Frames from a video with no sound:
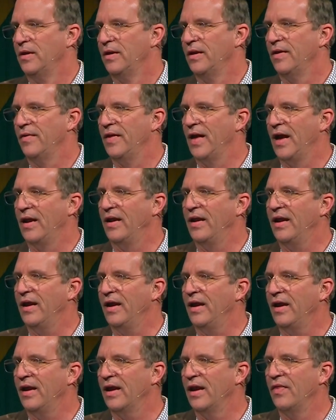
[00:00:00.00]
that
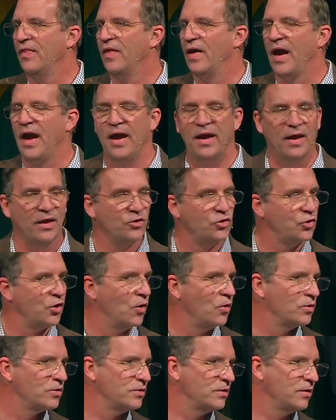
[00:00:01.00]
he and they had
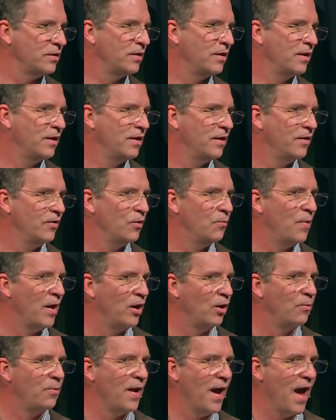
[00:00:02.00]
chosen the
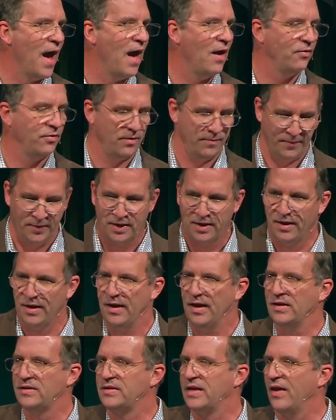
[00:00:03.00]
better path.
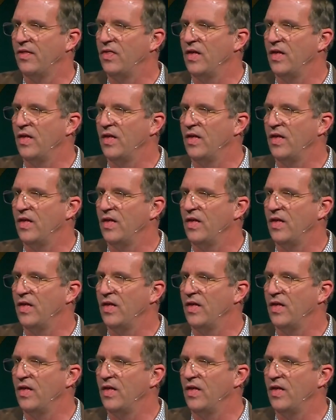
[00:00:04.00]
He said,